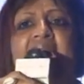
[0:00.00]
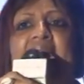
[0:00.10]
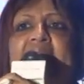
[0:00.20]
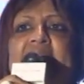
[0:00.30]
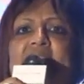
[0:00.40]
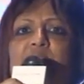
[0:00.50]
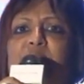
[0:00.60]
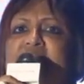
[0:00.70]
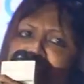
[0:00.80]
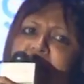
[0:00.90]
And
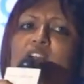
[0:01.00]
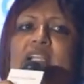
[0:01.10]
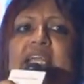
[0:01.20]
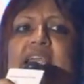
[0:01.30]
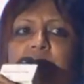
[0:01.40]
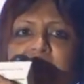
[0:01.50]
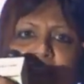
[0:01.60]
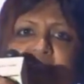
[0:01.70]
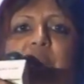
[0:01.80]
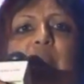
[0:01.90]
particularly
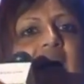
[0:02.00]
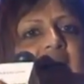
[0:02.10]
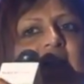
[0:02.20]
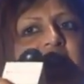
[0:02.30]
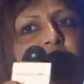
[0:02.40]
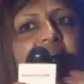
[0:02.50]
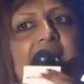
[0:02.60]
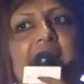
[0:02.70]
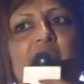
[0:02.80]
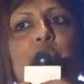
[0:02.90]
inspired
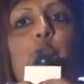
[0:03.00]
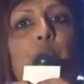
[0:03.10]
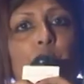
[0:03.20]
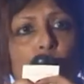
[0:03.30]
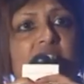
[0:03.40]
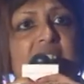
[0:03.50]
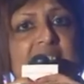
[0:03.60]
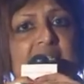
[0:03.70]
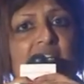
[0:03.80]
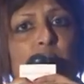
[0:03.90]
by 2
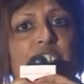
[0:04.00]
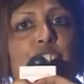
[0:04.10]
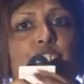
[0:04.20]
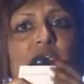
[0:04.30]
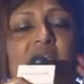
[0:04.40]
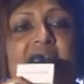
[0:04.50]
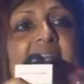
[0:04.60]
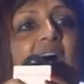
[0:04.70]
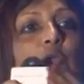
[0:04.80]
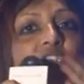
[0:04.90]
books which
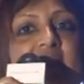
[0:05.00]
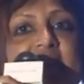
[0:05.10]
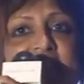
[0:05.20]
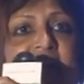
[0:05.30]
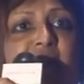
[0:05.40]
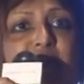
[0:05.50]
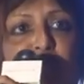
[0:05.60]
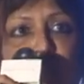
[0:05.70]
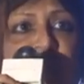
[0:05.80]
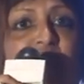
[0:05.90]
lay out a
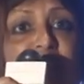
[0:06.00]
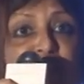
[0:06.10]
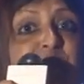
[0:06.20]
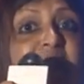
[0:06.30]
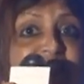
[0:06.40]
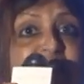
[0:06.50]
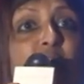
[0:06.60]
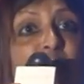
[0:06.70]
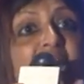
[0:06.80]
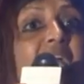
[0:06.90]
scenario which plays
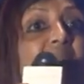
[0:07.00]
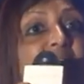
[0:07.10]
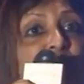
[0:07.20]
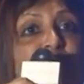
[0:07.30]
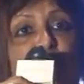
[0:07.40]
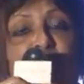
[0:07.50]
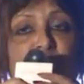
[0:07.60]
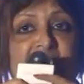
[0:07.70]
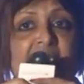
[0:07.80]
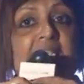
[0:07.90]
out by about
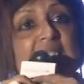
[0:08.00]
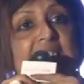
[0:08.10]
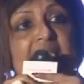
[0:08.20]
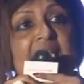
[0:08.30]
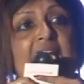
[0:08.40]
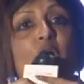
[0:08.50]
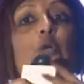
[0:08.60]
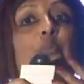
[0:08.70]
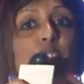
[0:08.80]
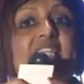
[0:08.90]
2030
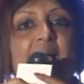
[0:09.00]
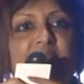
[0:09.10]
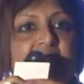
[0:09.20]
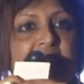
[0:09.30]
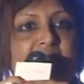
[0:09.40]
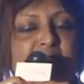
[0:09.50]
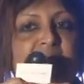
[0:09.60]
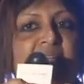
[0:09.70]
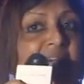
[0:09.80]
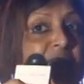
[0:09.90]
called
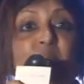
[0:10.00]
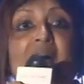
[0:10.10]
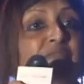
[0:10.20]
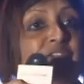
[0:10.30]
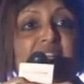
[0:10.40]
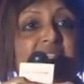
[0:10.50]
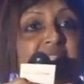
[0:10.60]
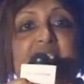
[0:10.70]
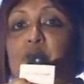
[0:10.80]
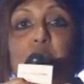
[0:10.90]
Post-Capitalism. And if you haven't read
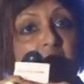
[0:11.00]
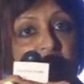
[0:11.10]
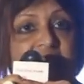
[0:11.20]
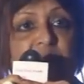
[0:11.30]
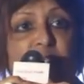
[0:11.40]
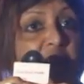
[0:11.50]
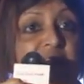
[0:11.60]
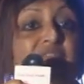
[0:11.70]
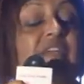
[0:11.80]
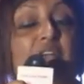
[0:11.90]
these, you must, because
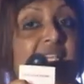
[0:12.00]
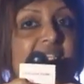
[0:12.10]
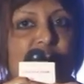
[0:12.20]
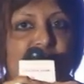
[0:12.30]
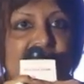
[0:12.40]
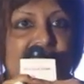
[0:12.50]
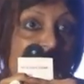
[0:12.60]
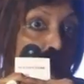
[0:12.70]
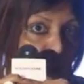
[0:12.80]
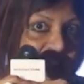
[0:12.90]
they're very interesting
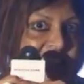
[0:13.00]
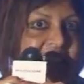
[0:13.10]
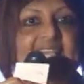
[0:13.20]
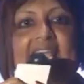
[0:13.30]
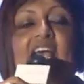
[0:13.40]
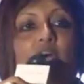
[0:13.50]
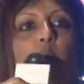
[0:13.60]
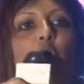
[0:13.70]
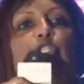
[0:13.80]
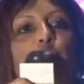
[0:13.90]
in what they say,
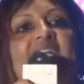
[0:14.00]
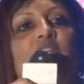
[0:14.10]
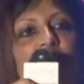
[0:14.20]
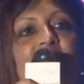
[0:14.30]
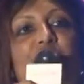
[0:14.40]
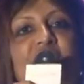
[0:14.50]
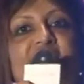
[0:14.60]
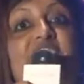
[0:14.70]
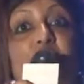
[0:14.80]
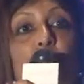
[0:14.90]
what technology
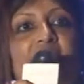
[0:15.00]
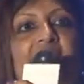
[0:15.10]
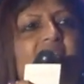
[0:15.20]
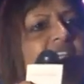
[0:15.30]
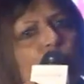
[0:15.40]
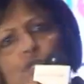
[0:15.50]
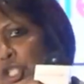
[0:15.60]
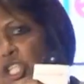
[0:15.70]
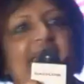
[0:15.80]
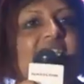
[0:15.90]
is doing to
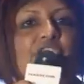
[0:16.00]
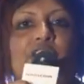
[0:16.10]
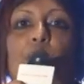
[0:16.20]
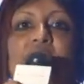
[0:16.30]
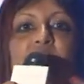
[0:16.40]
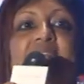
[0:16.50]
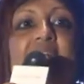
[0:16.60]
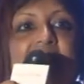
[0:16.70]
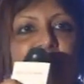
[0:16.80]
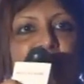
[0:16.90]
change the way we
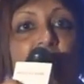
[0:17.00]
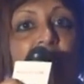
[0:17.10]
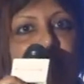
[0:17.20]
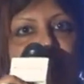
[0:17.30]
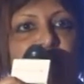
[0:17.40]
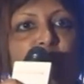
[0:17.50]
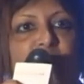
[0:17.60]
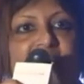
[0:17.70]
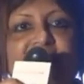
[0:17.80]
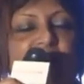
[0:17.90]
live, our
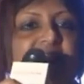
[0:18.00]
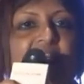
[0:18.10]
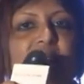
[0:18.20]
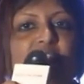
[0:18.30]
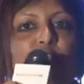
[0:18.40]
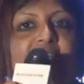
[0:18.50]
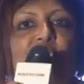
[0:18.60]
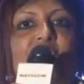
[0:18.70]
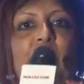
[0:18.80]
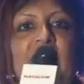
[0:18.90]
economics. Everything will
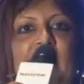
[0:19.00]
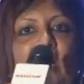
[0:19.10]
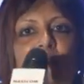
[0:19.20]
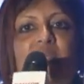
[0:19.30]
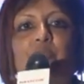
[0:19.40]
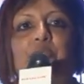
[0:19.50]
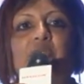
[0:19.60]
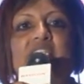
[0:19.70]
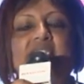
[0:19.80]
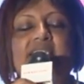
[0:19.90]
change, and we'll become
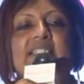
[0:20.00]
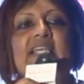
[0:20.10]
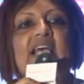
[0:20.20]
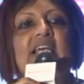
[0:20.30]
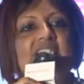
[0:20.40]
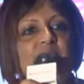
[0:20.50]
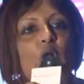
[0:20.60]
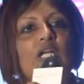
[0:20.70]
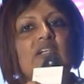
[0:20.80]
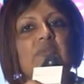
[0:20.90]
communities,
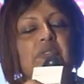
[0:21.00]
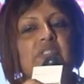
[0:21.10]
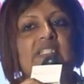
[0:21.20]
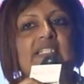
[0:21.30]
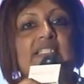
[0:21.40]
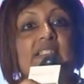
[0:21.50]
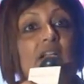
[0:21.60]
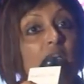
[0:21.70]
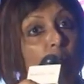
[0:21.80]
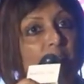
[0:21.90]
smaller communities,
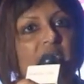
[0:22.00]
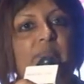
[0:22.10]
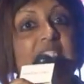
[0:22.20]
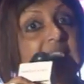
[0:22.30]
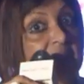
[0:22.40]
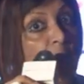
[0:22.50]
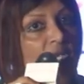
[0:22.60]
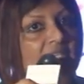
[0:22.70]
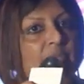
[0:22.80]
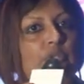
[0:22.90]
global, but
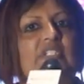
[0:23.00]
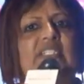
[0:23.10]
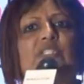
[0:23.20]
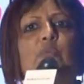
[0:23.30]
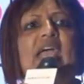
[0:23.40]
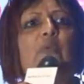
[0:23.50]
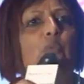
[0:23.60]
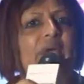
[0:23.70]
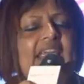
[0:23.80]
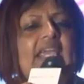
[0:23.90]
small communities where
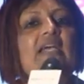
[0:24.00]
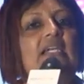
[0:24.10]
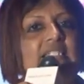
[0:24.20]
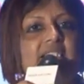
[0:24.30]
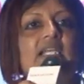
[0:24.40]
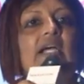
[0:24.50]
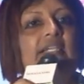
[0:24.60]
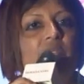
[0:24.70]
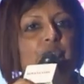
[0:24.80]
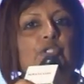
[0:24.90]
we
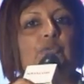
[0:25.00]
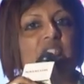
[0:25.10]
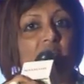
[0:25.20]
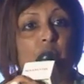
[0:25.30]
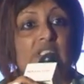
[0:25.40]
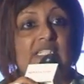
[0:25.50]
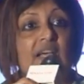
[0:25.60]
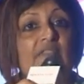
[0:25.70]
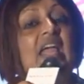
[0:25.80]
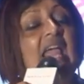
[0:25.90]
design and produce our own
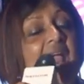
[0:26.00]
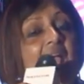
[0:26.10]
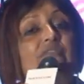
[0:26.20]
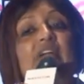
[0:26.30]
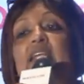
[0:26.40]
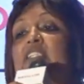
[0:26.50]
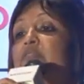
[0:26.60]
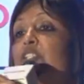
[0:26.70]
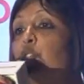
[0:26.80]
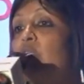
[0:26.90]
stuff. Every
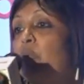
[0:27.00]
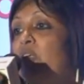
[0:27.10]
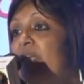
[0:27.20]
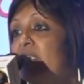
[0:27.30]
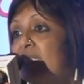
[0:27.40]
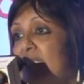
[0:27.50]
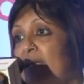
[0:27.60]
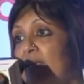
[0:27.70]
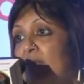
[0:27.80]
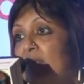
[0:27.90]
individual will be a
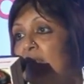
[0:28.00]
designer.